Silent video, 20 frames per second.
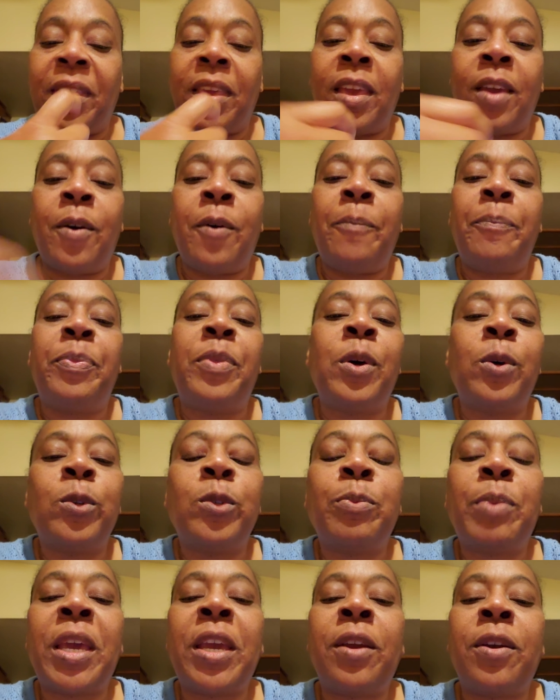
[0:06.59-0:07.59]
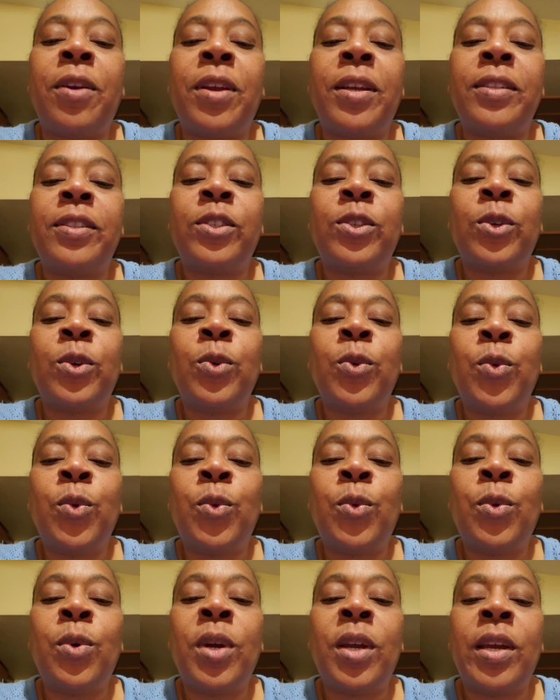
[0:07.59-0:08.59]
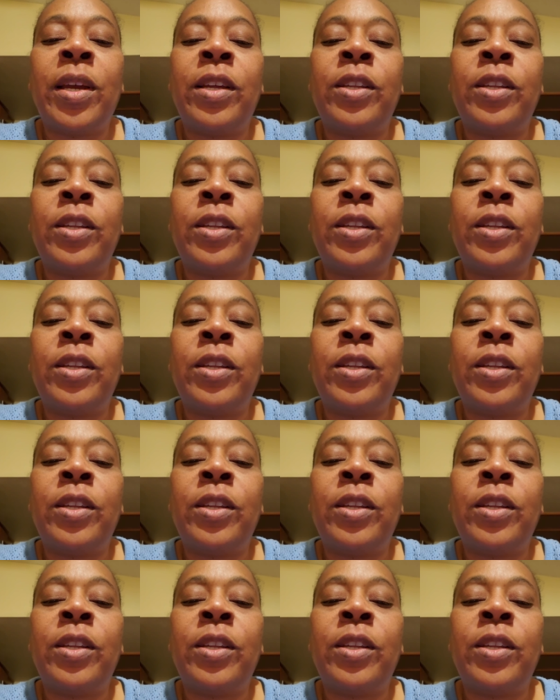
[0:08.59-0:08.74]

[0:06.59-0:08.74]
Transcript: help those parents who